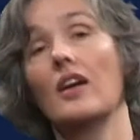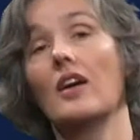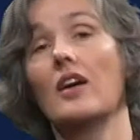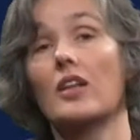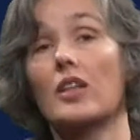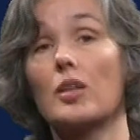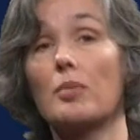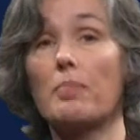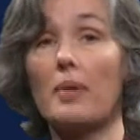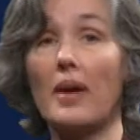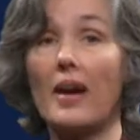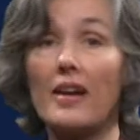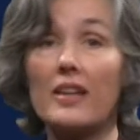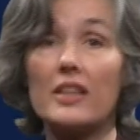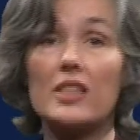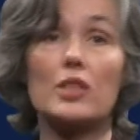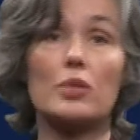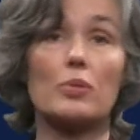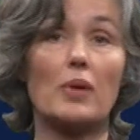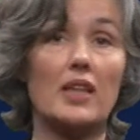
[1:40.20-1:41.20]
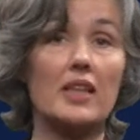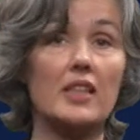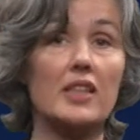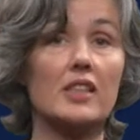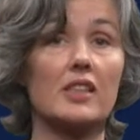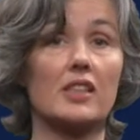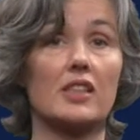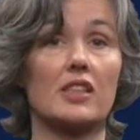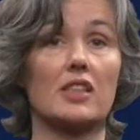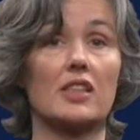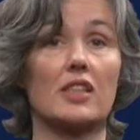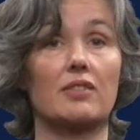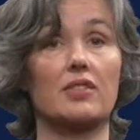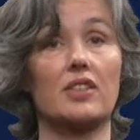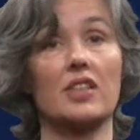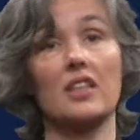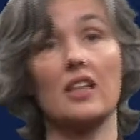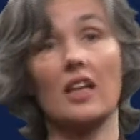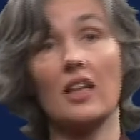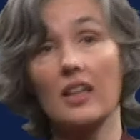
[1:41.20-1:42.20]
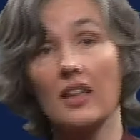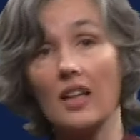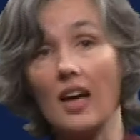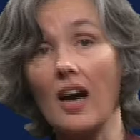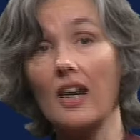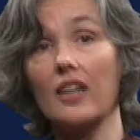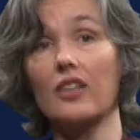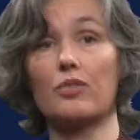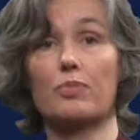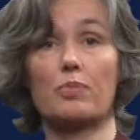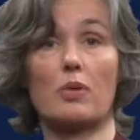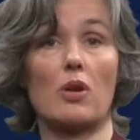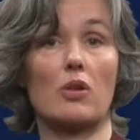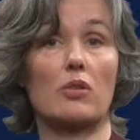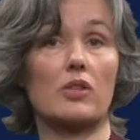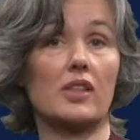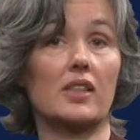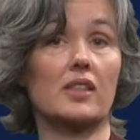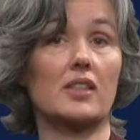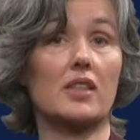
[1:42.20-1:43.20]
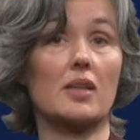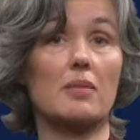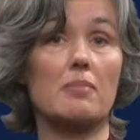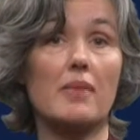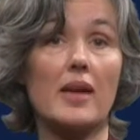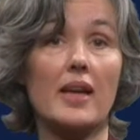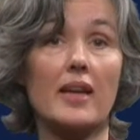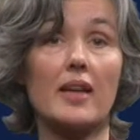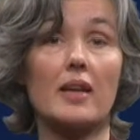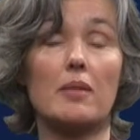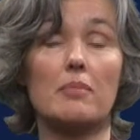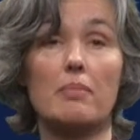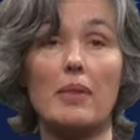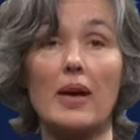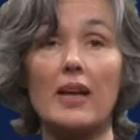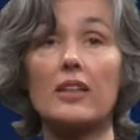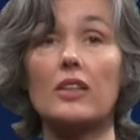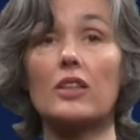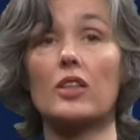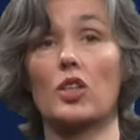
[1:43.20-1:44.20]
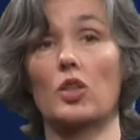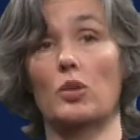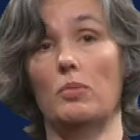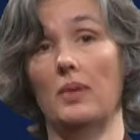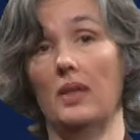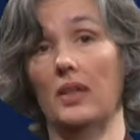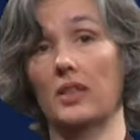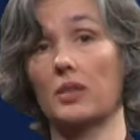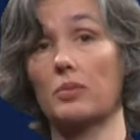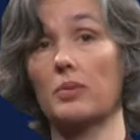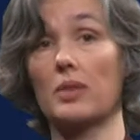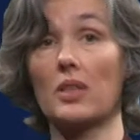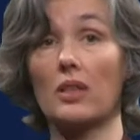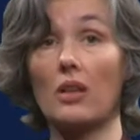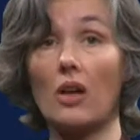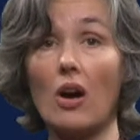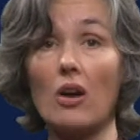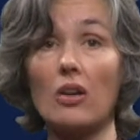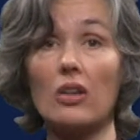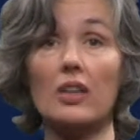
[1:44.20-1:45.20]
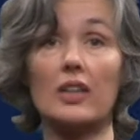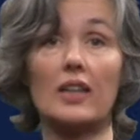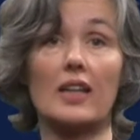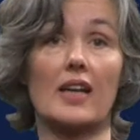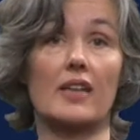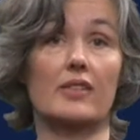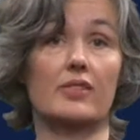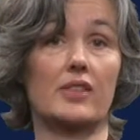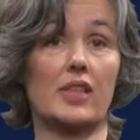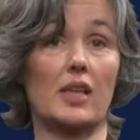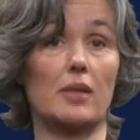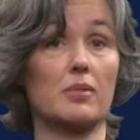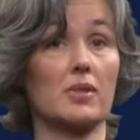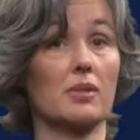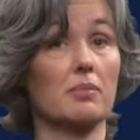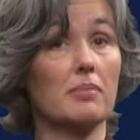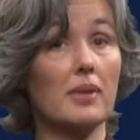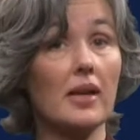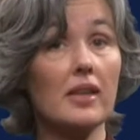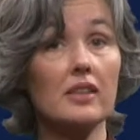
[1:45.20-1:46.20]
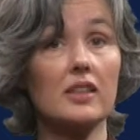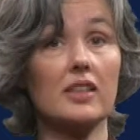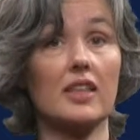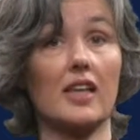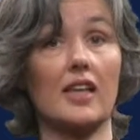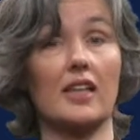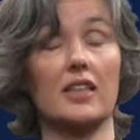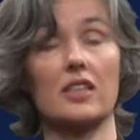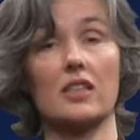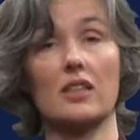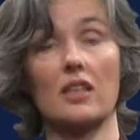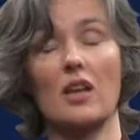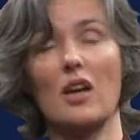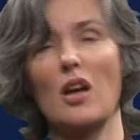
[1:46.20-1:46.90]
The past 20 years have seen a lot of progress in making better qubits with longer lifetimes and better gates,